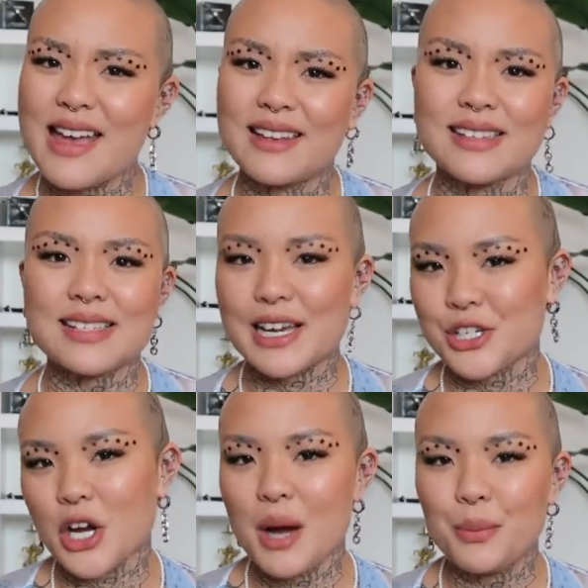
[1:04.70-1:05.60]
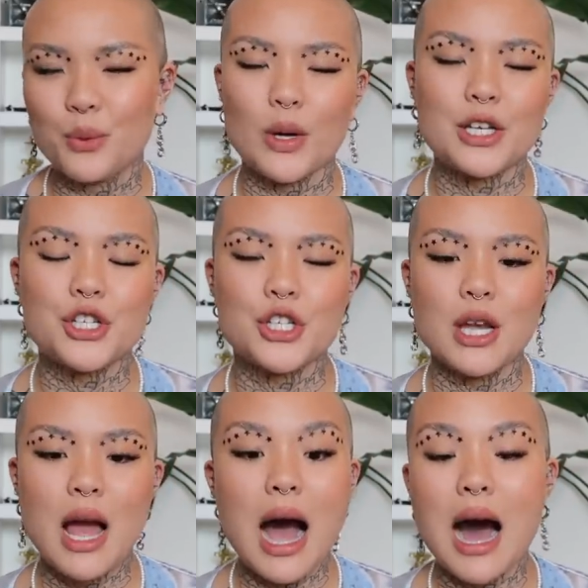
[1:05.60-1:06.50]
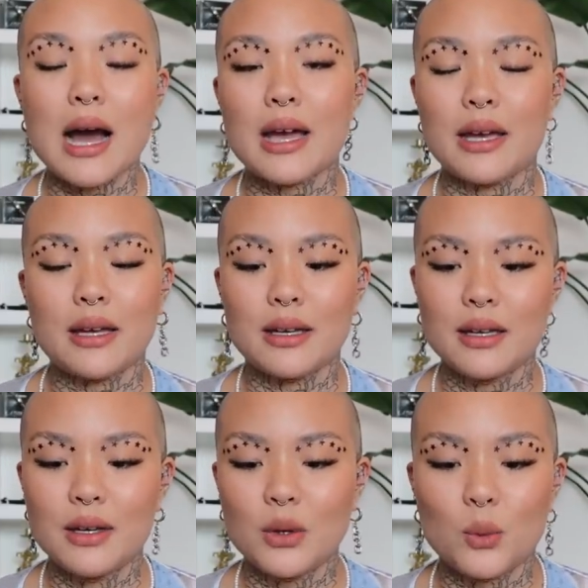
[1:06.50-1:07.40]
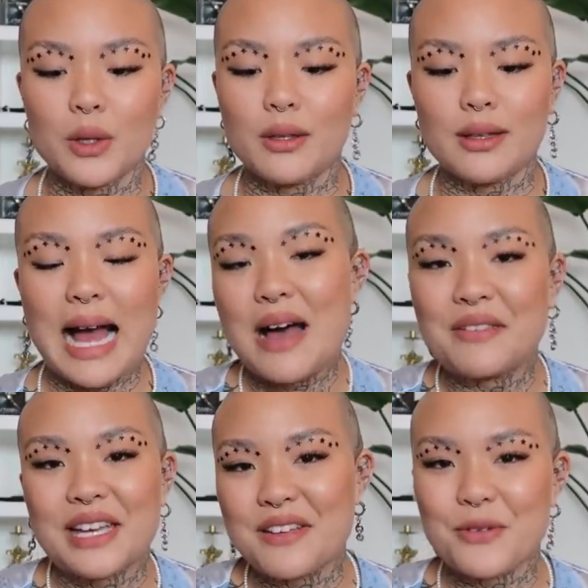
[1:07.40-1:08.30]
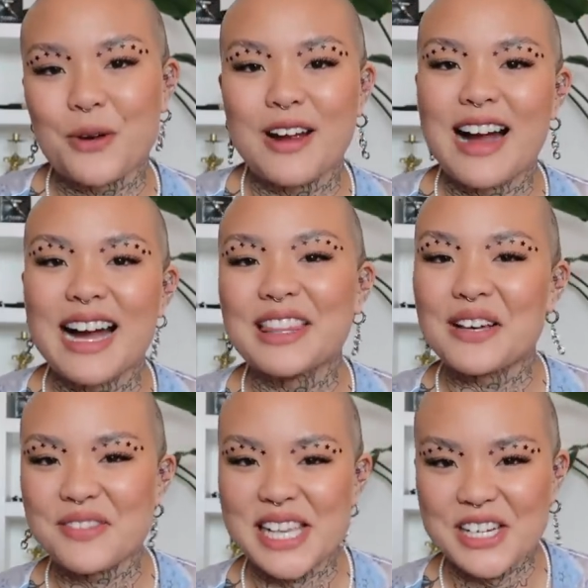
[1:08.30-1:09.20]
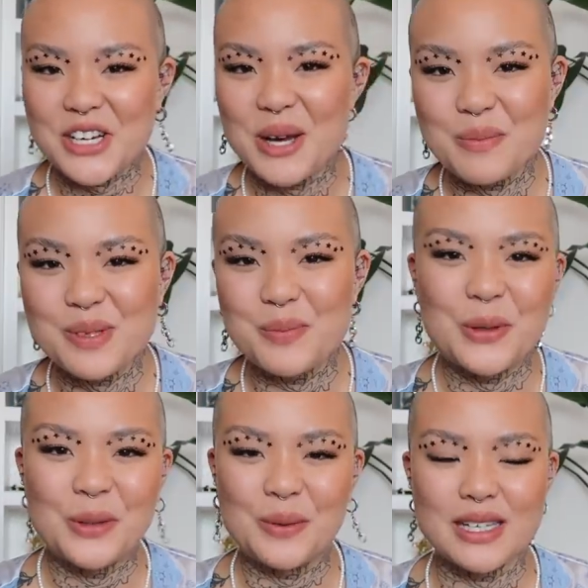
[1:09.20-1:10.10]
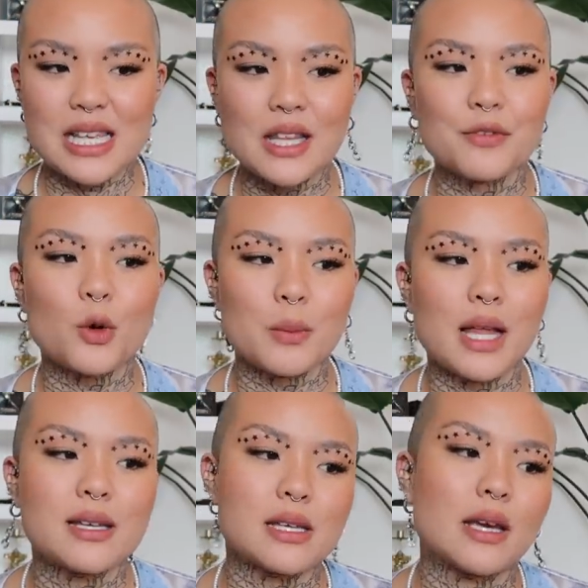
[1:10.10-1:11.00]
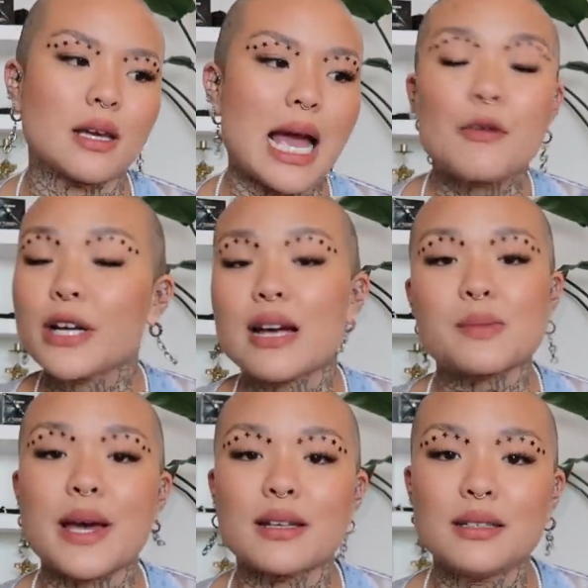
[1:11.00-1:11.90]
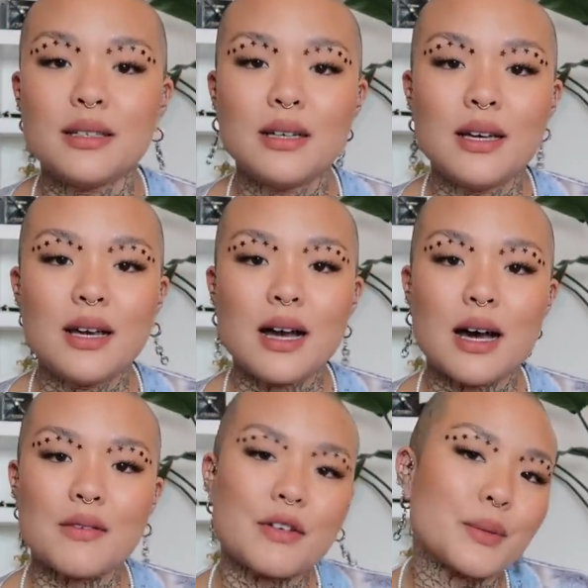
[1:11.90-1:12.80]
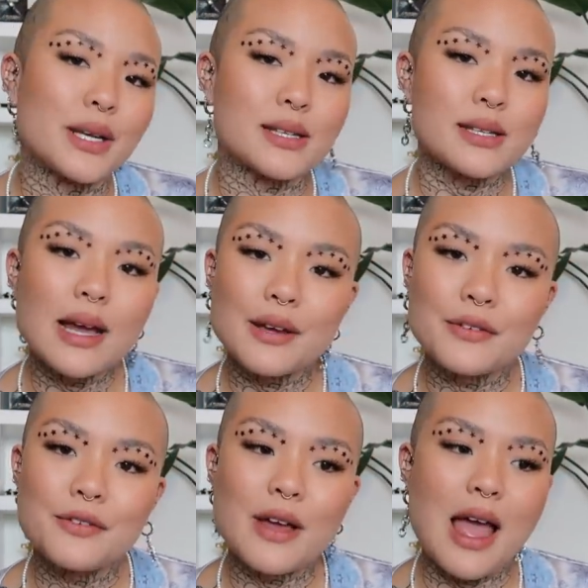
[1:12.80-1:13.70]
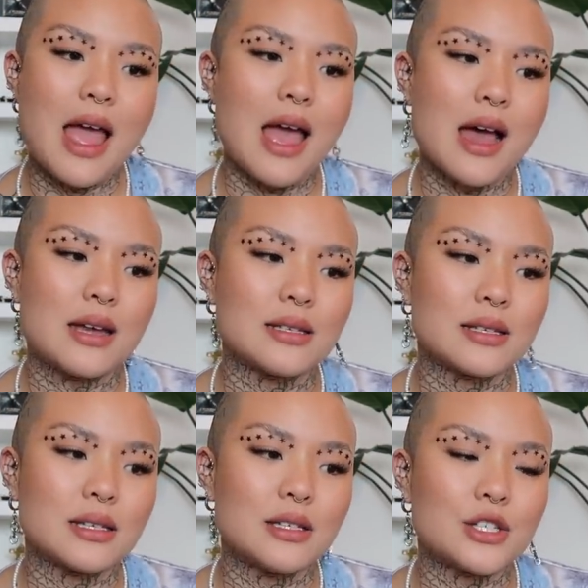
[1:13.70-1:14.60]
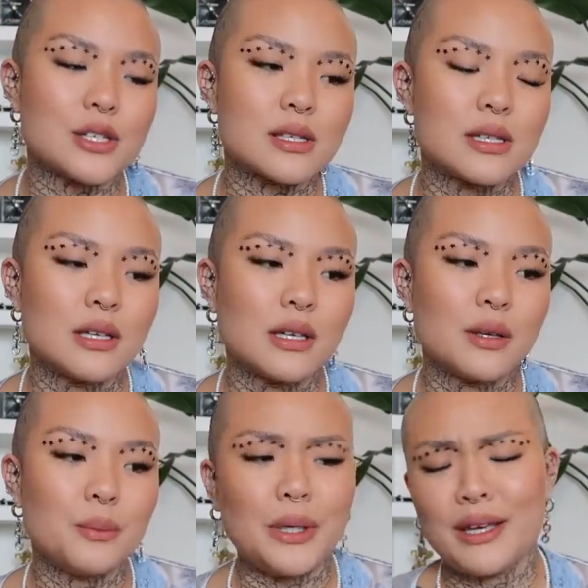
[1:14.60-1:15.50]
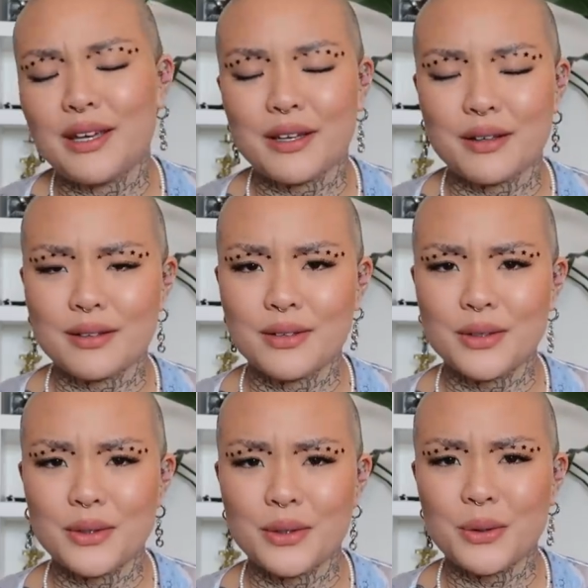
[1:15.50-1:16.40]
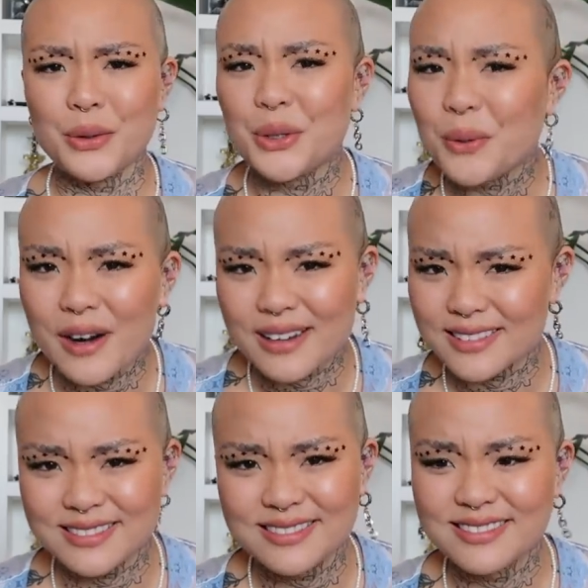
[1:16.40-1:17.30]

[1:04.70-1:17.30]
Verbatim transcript: and sex shop, which I will advocate for. I love sex shops purely because I love normalizing every aspect of everybody's life and just being who you are